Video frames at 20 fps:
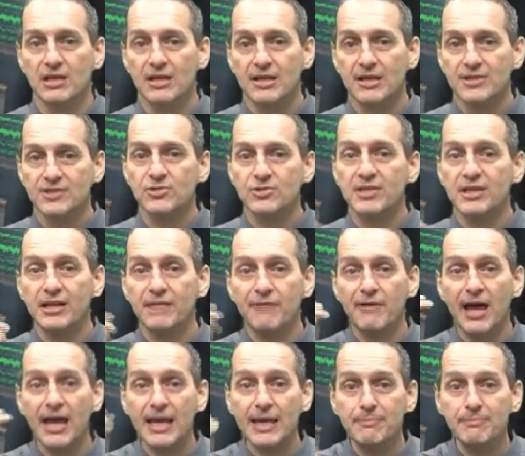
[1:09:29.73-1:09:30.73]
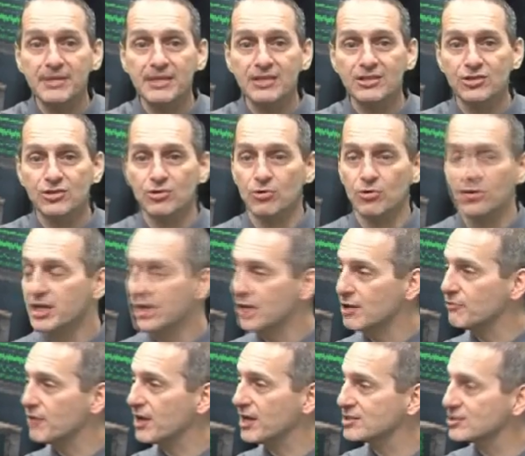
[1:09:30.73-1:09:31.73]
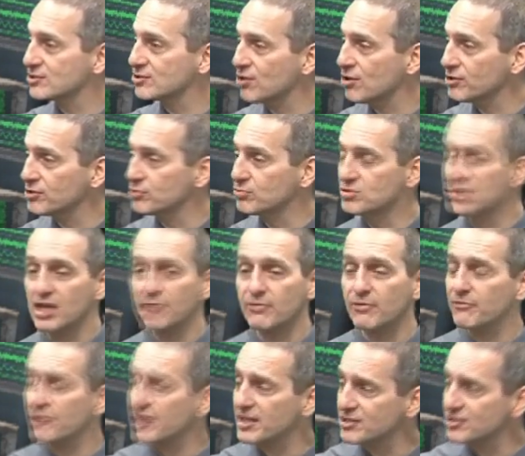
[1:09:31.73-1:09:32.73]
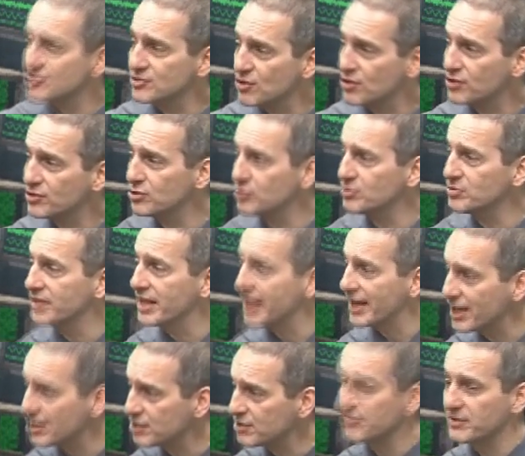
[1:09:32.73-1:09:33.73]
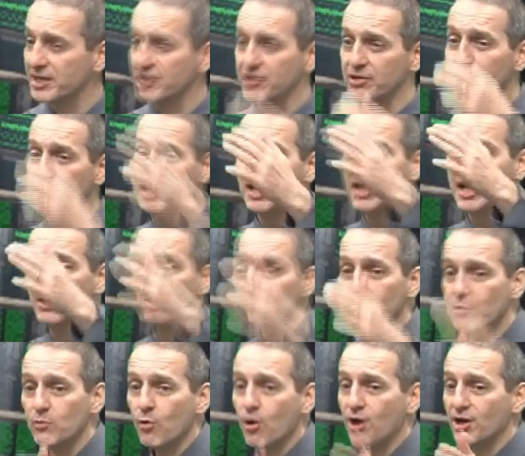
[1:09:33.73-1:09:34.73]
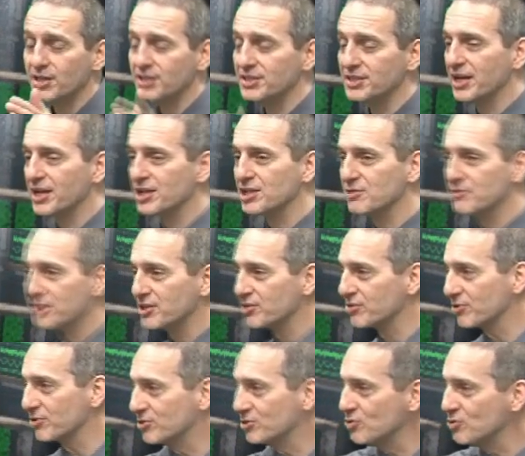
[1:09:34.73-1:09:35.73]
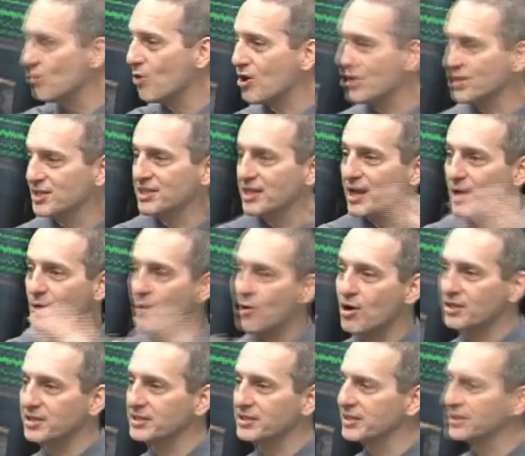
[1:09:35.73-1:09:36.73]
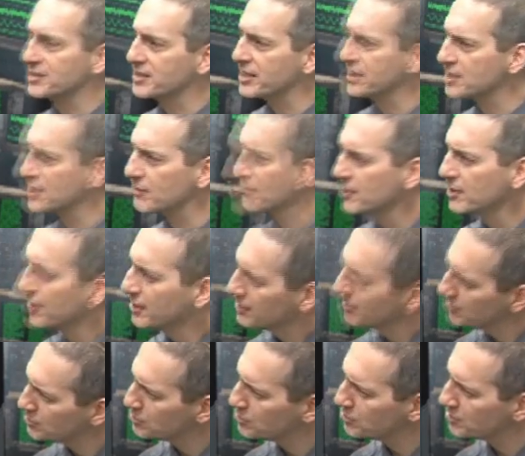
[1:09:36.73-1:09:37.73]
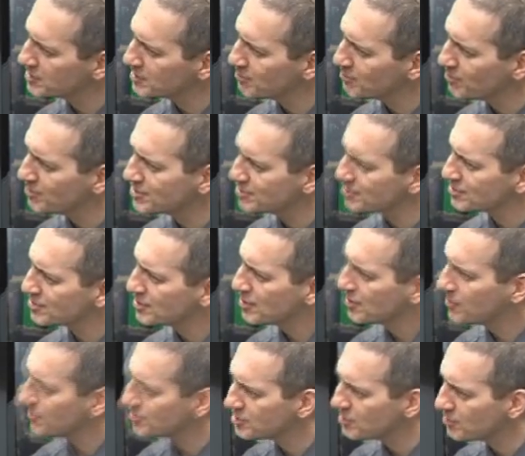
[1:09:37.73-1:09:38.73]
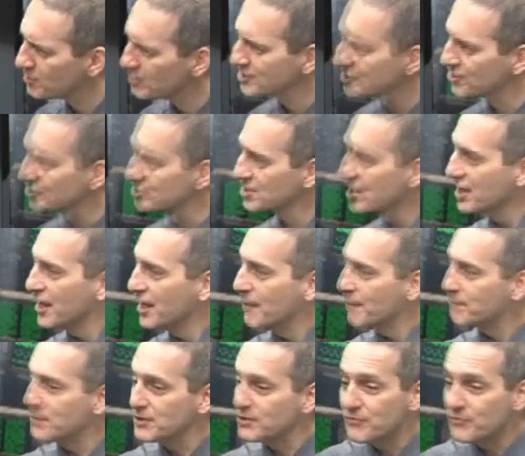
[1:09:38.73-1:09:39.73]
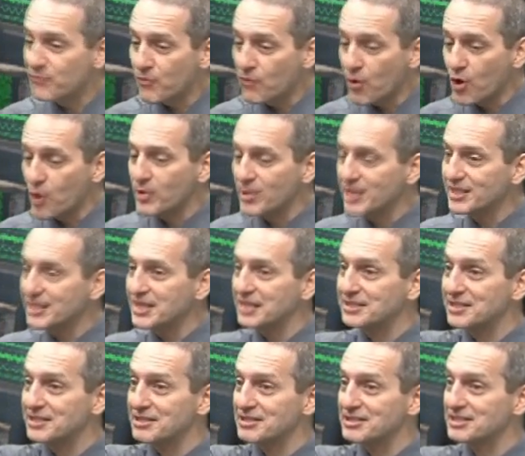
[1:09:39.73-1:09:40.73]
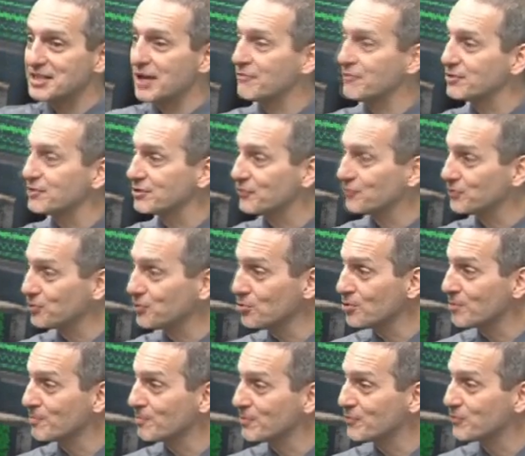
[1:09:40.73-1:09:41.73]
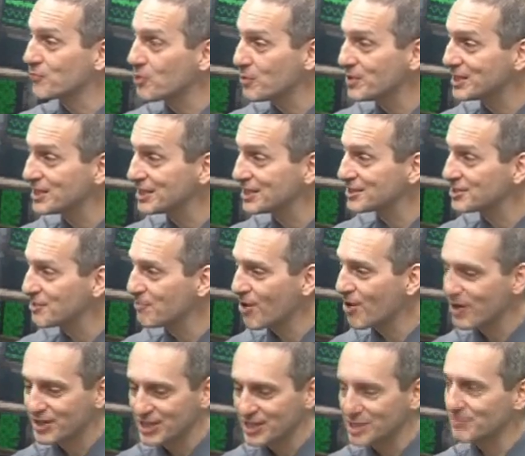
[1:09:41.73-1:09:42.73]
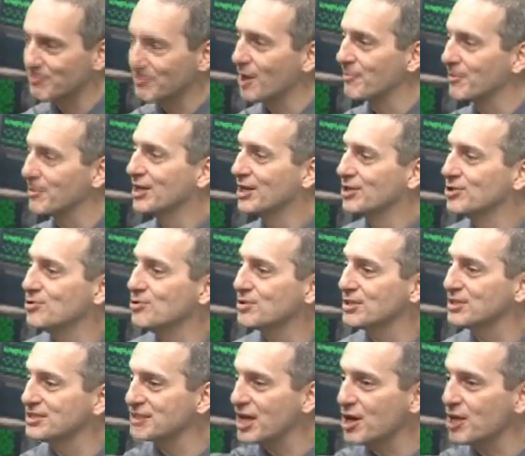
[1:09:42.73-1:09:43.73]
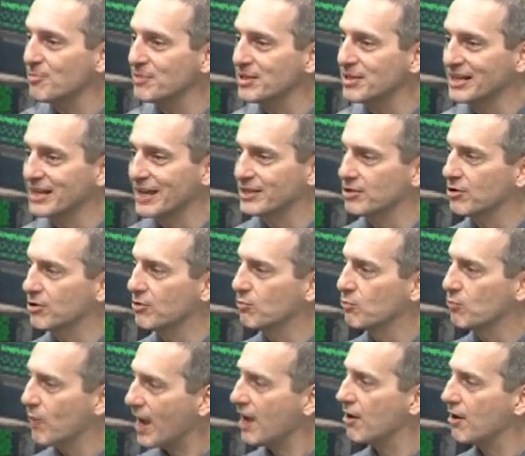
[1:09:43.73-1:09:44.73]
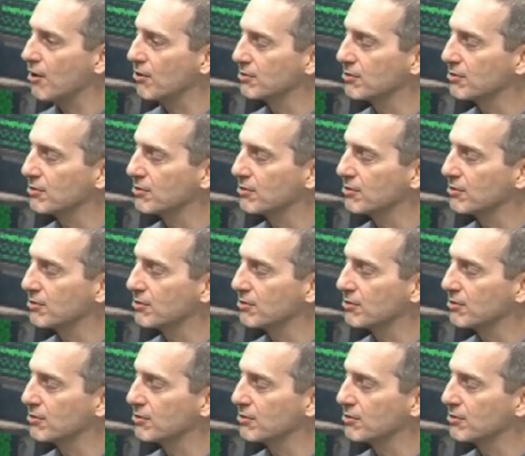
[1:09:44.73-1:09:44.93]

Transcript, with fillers: so that if I meet you, if I saw you, Jeff, if I saw you in the elevator, and we walk in the elevator, and you walk in, I say, hey, Jeff, you're doing some research. What's your research? Before we get to the 7th floor, before we get to the marketing department, you can tell me, and I go, wow,